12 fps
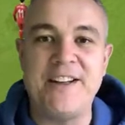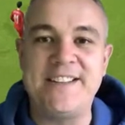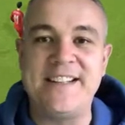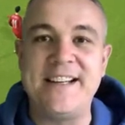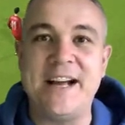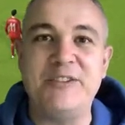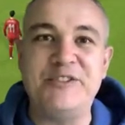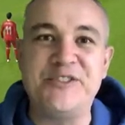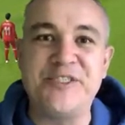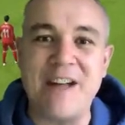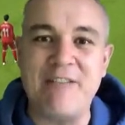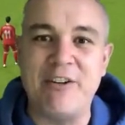
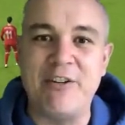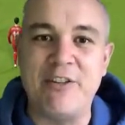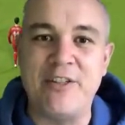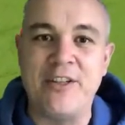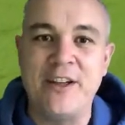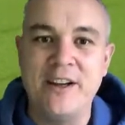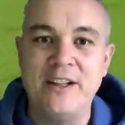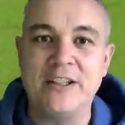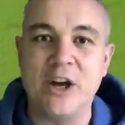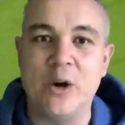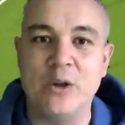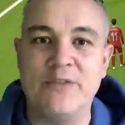37th
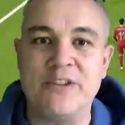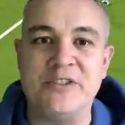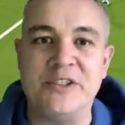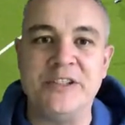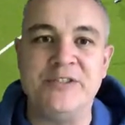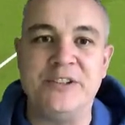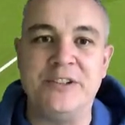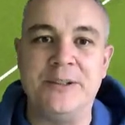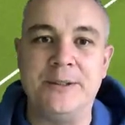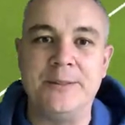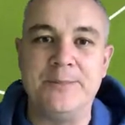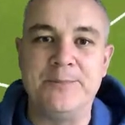goal of the
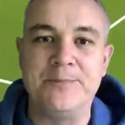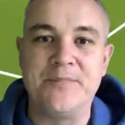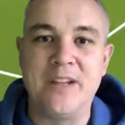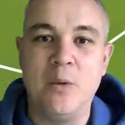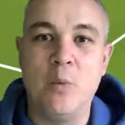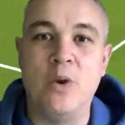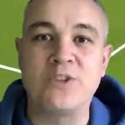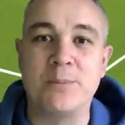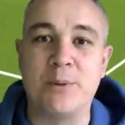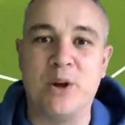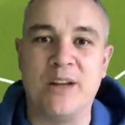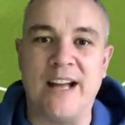season.
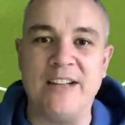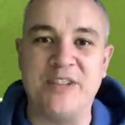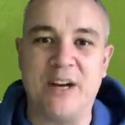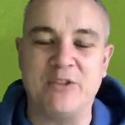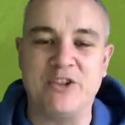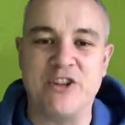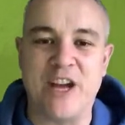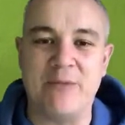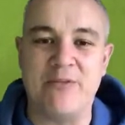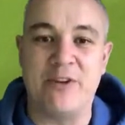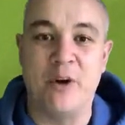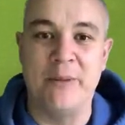What a ball that is out to
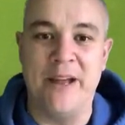Shad